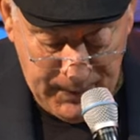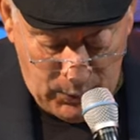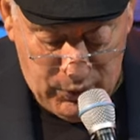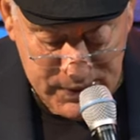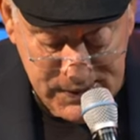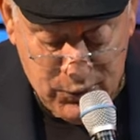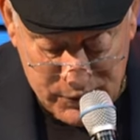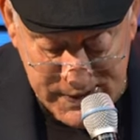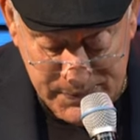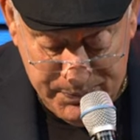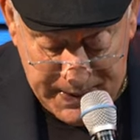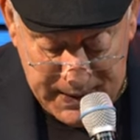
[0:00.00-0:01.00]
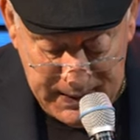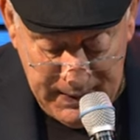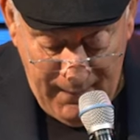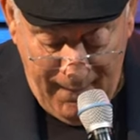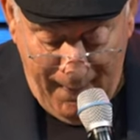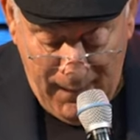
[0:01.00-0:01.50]
was
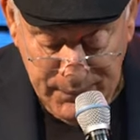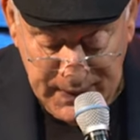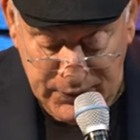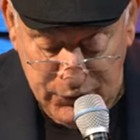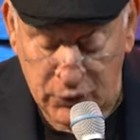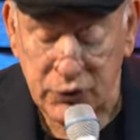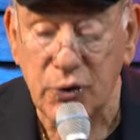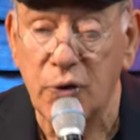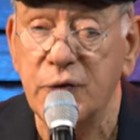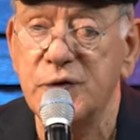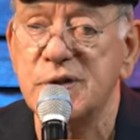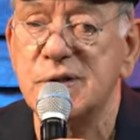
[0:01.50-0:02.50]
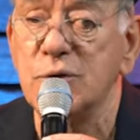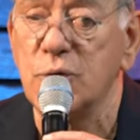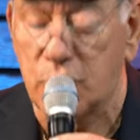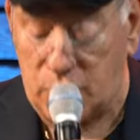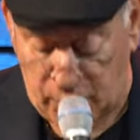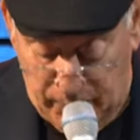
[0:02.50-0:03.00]
Kozbi, the daughter of
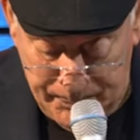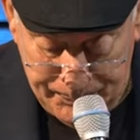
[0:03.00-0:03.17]
Tzur.